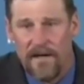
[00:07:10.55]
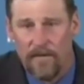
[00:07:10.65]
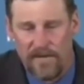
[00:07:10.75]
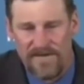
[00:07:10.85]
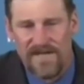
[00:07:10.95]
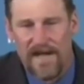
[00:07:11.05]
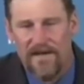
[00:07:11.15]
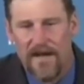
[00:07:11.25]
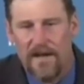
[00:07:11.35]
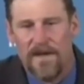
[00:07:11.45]
and we're going to
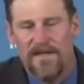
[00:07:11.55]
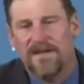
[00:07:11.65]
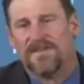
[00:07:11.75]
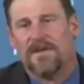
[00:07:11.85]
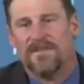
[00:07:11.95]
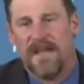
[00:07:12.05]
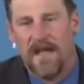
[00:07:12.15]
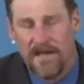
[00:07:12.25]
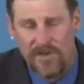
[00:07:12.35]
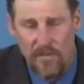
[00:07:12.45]
stand up, and then it's going to
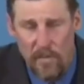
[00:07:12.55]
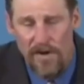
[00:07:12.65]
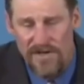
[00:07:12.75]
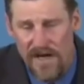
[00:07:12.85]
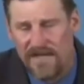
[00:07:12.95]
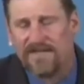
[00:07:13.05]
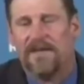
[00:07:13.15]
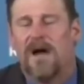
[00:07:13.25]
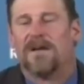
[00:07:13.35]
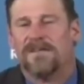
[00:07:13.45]
take two more shots
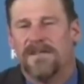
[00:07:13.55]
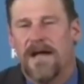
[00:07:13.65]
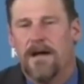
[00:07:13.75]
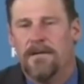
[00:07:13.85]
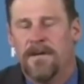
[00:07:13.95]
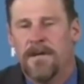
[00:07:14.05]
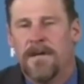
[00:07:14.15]
to knock us down,